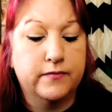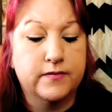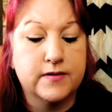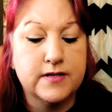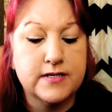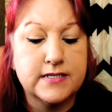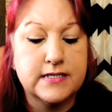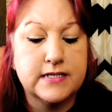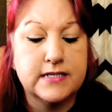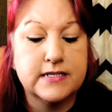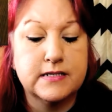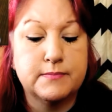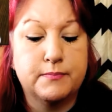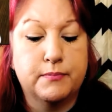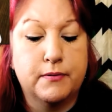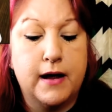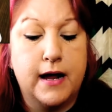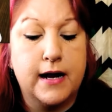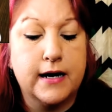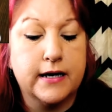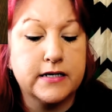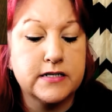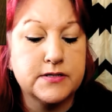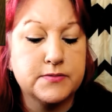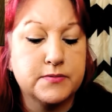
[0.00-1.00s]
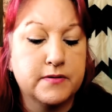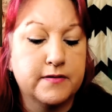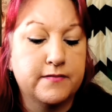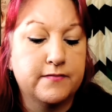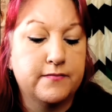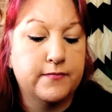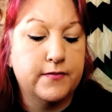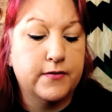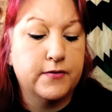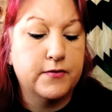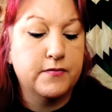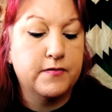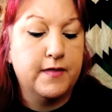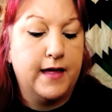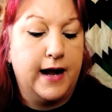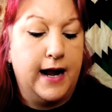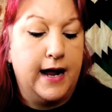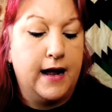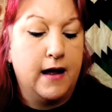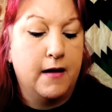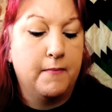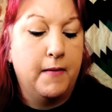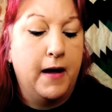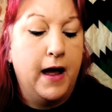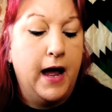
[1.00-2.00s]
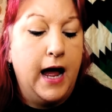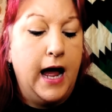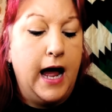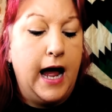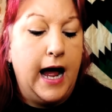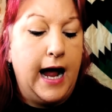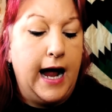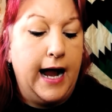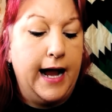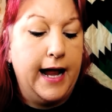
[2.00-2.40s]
This is a product review that I